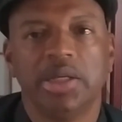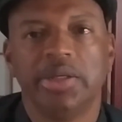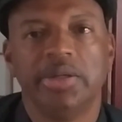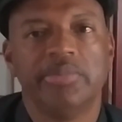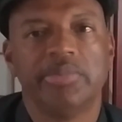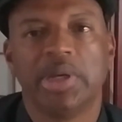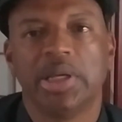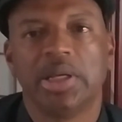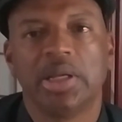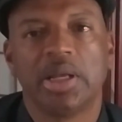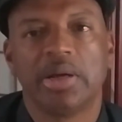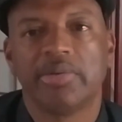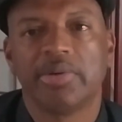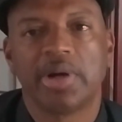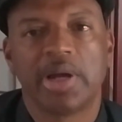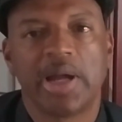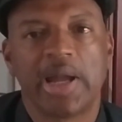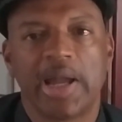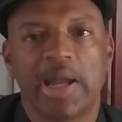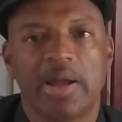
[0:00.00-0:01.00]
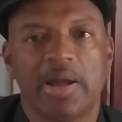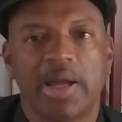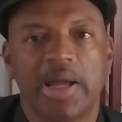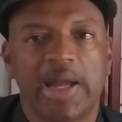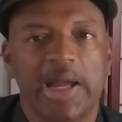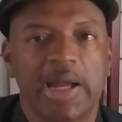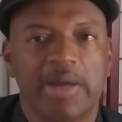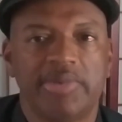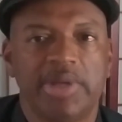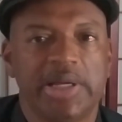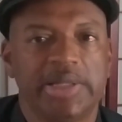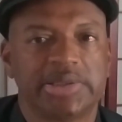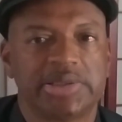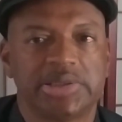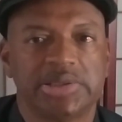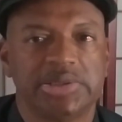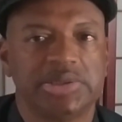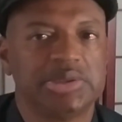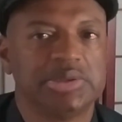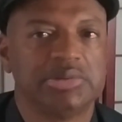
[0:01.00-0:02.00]
You may never have that
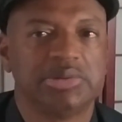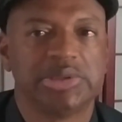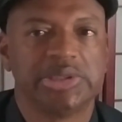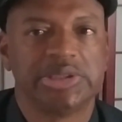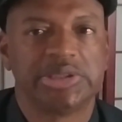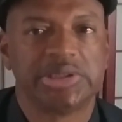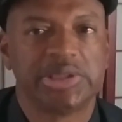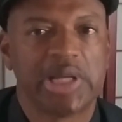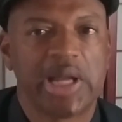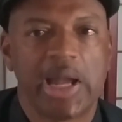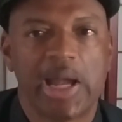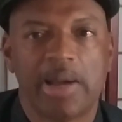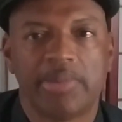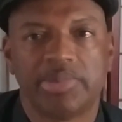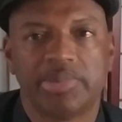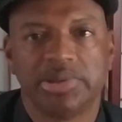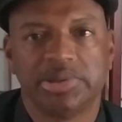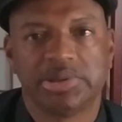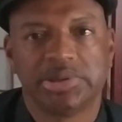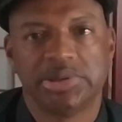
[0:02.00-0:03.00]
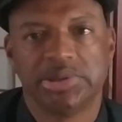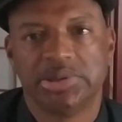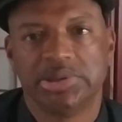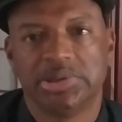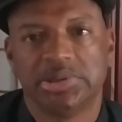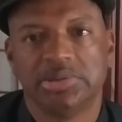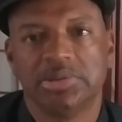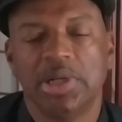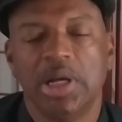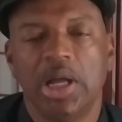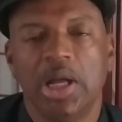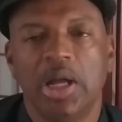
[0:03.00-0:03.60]
situation happen to you.